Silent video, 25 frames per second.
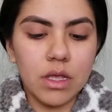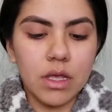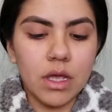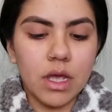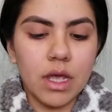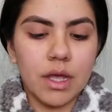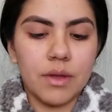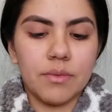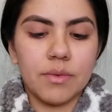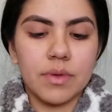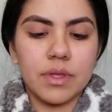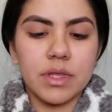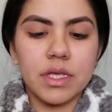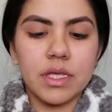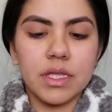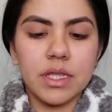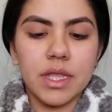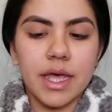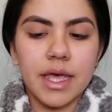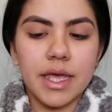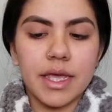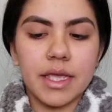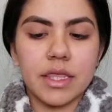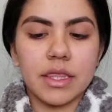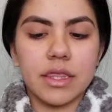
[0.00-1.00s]
I really
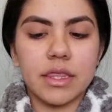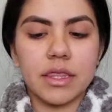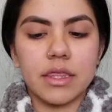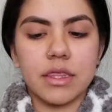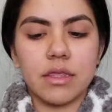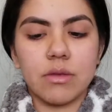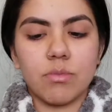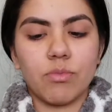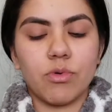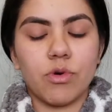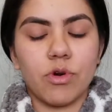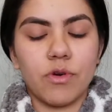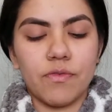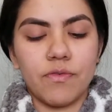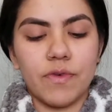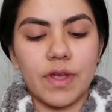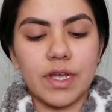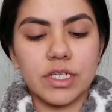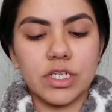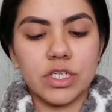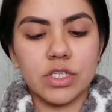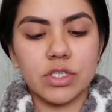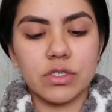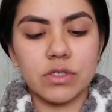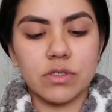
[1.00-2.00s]
like the
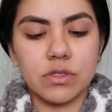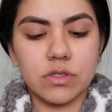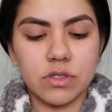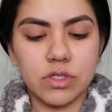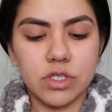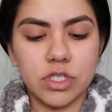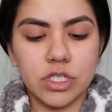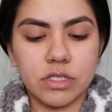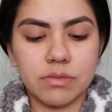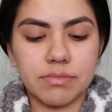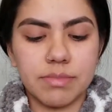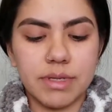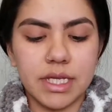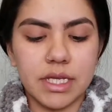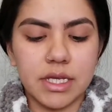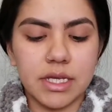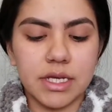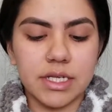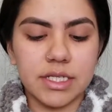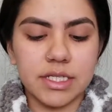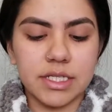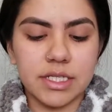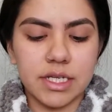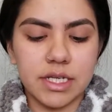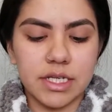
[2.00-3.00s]
Professional just
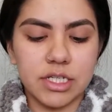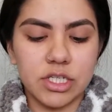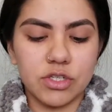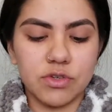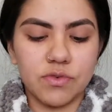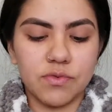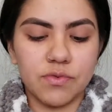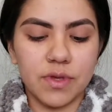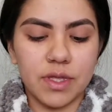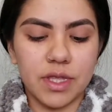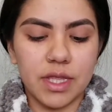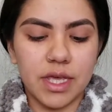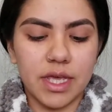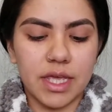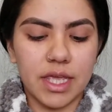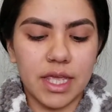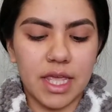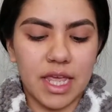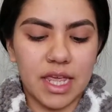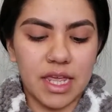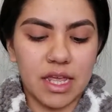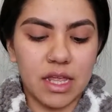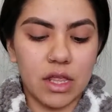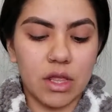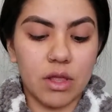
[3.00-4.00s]
because I do feel
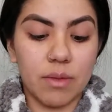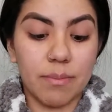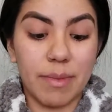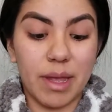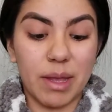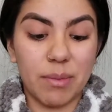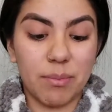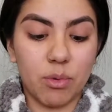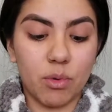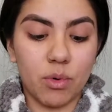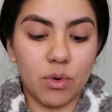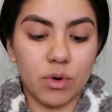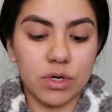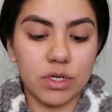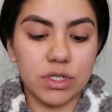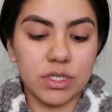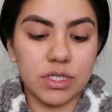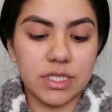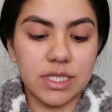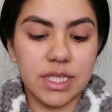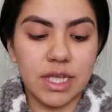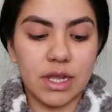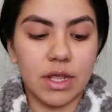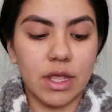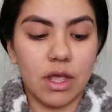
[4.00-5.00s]
like my
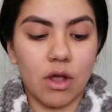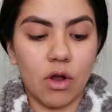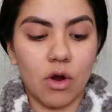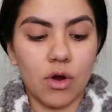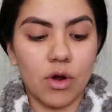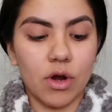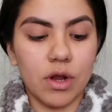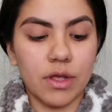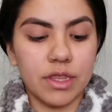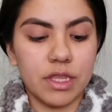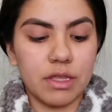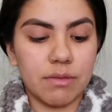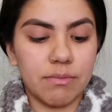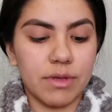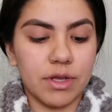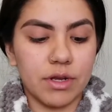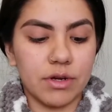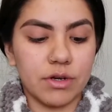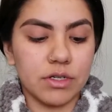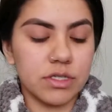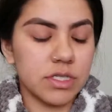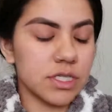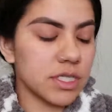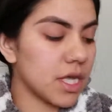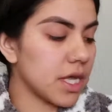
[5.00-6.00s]
pores, they are on the
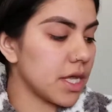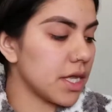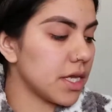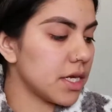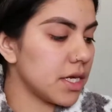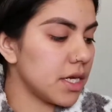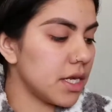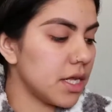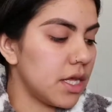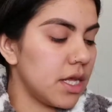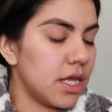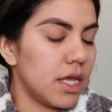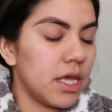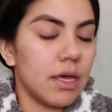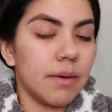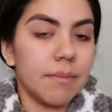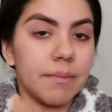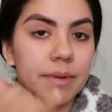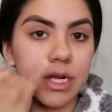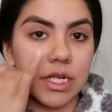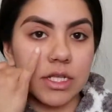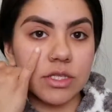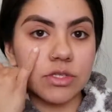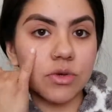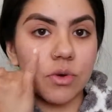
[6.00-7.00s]
bigger side,
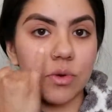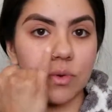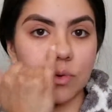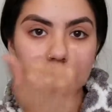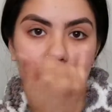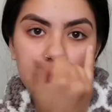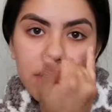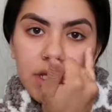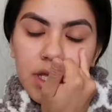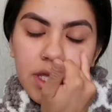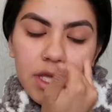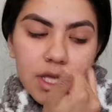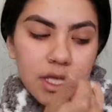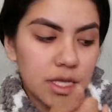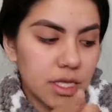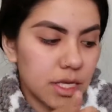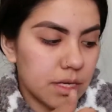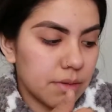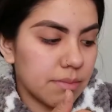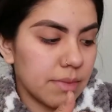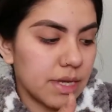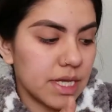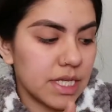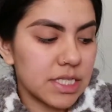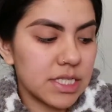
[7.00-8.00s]
but it's only
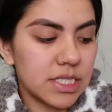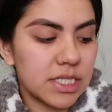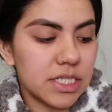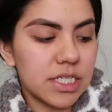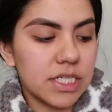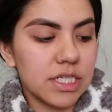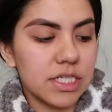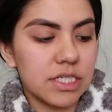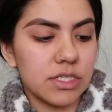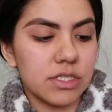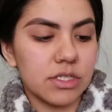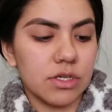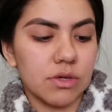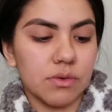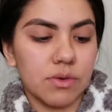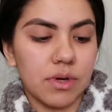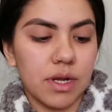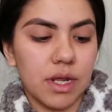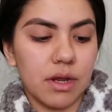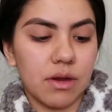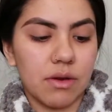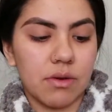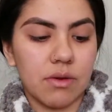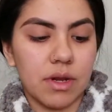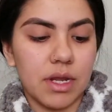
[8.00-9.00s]
in my T-zone
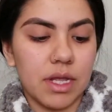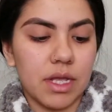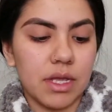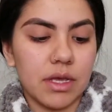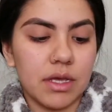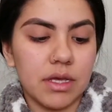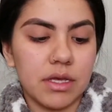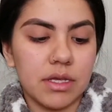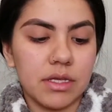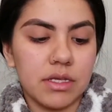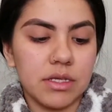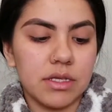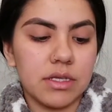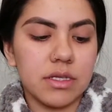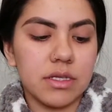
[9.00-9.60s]
area.